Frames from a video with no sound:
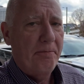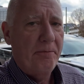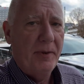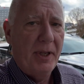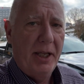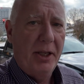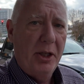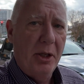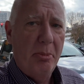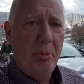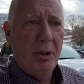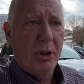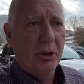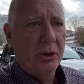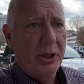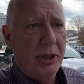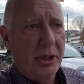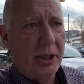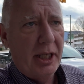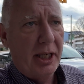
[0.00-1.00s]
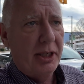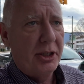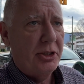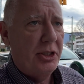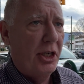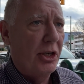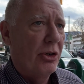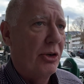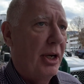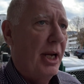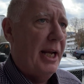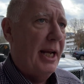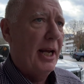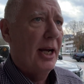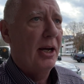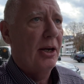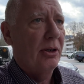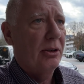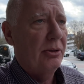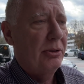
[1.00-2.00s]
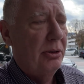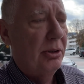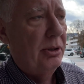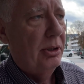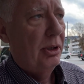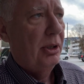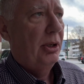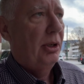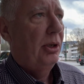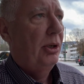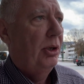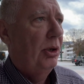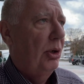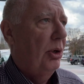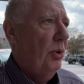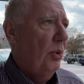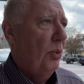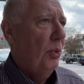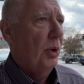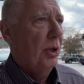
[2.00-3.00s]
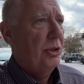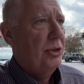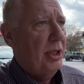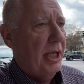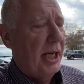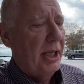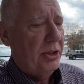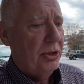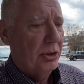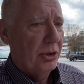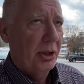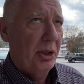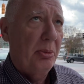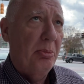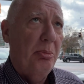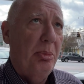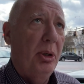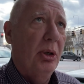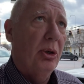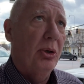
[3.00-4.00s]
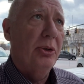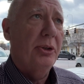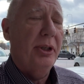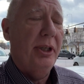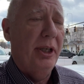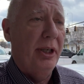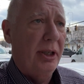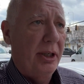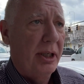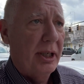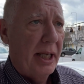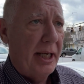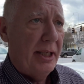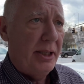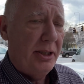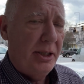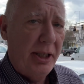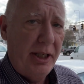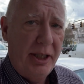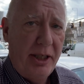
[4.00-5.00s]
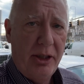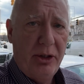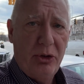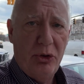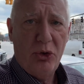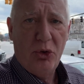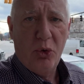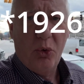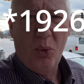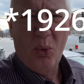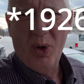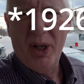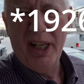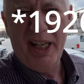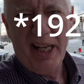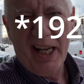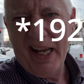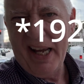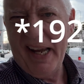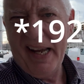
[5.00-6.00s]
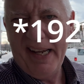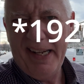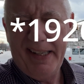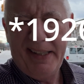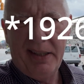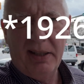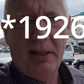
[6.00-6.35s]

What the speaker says: And the building that is here now was actually built in 1928.